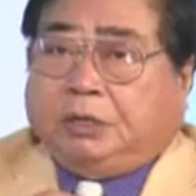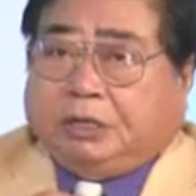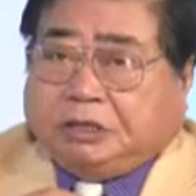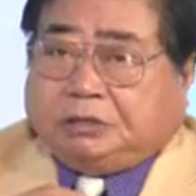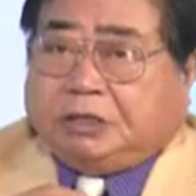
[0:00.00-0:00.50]

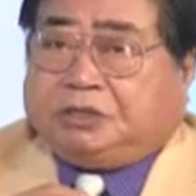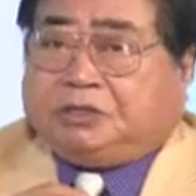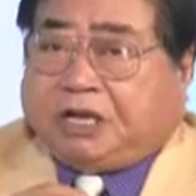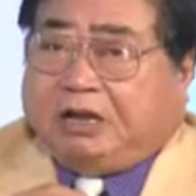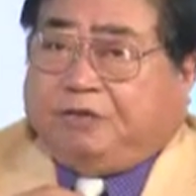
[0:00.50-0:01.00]
is it
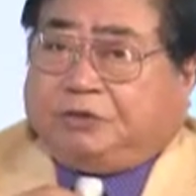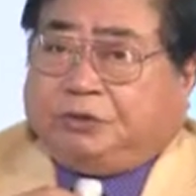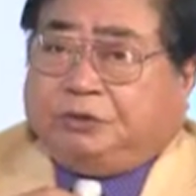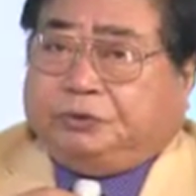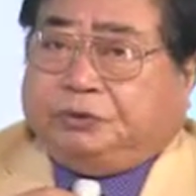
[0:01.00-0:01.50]
safe
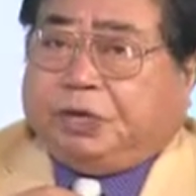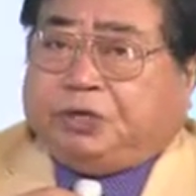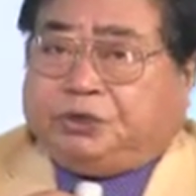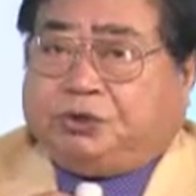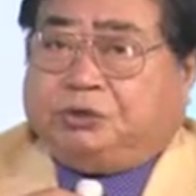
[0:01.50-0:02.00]
to
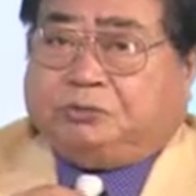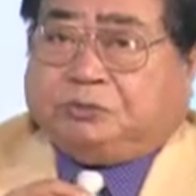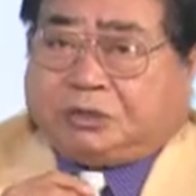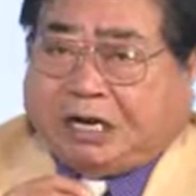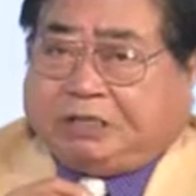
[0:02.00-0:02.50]

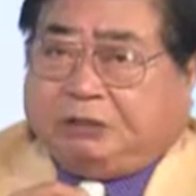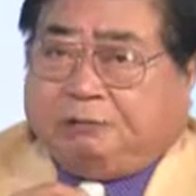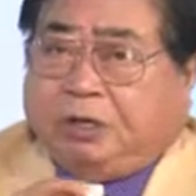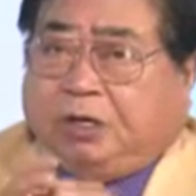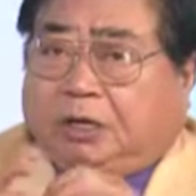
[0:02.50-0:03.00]
assume that
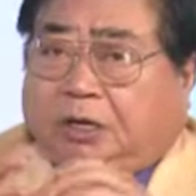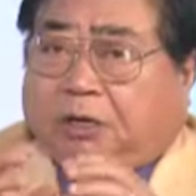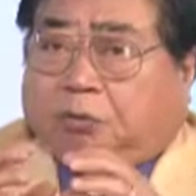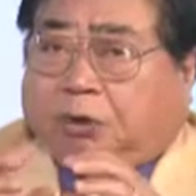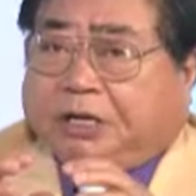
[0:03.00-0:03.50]

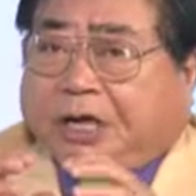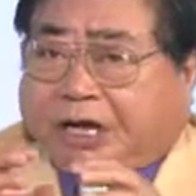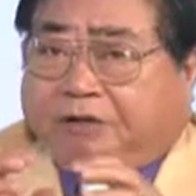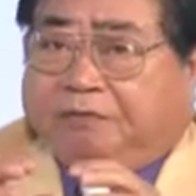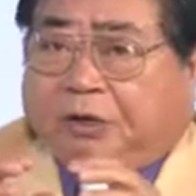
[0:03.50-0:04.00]

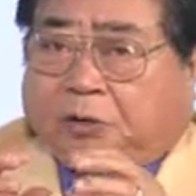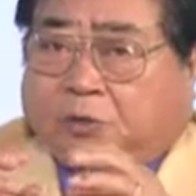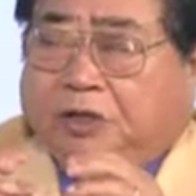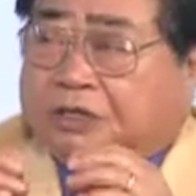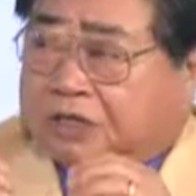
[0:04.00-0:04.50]
whatever
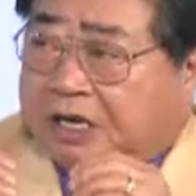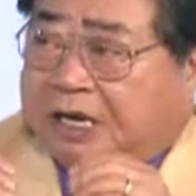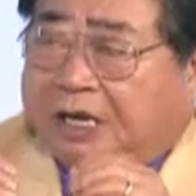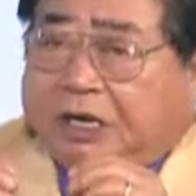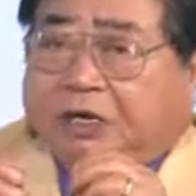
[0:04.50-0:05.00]
we
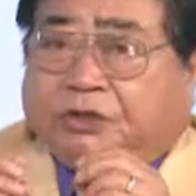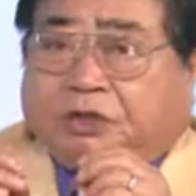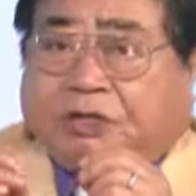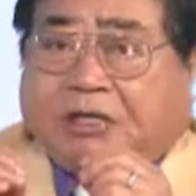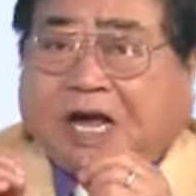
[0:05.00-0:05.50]
say is
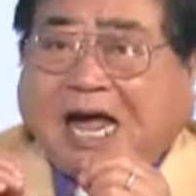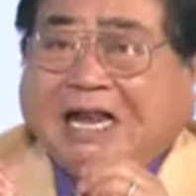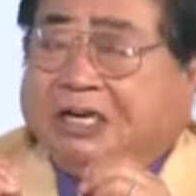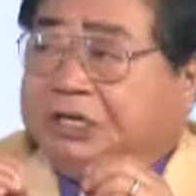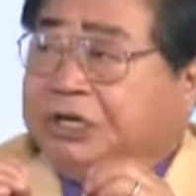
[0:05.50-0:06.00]
the
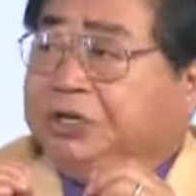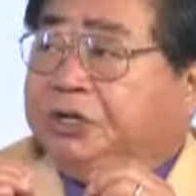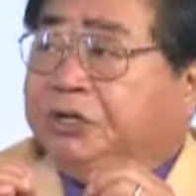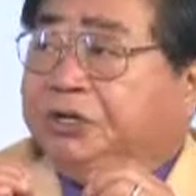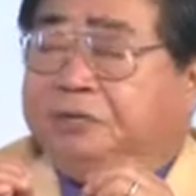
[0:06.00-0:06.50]

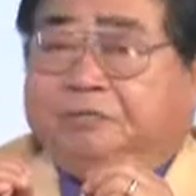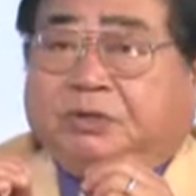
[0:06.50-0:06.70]
ideal